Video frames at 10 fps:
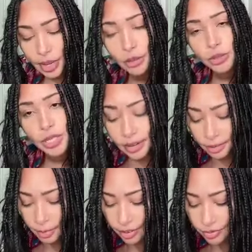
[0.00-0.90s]
Outside
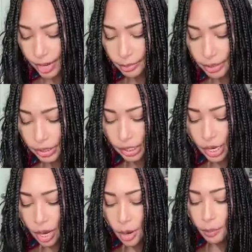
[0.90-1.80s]
of my
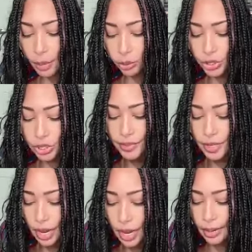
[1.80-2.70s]
family, most of
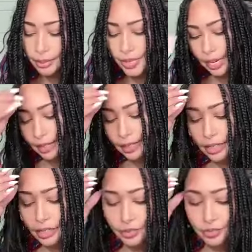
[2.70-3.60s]
the names and
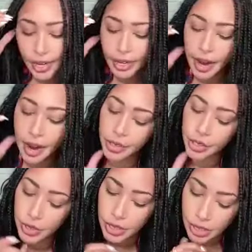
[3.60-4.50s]
identifying
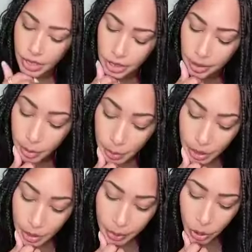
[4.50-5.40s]
characteristics of the
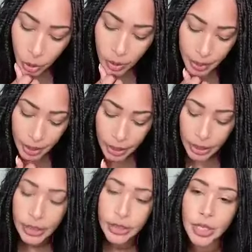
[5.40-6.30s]
people who
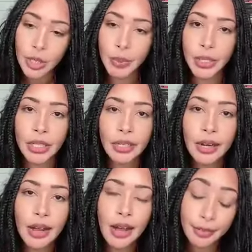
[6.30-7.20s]
appear in this book
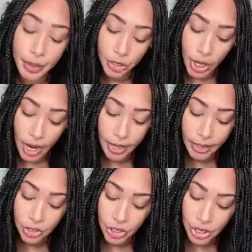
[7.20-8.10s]
have been
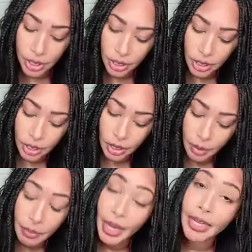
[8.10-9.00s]
changed.
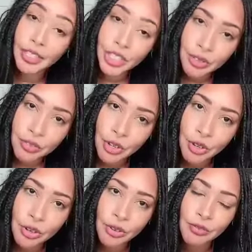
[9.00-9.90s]
May each of
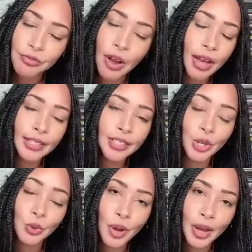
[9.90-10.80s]
you find
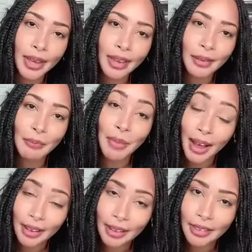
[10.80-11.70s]
your way
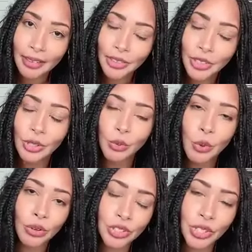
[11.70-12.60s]
back to the
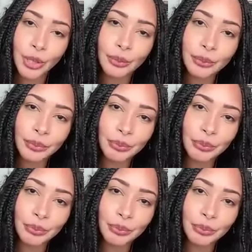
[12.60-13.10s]
water.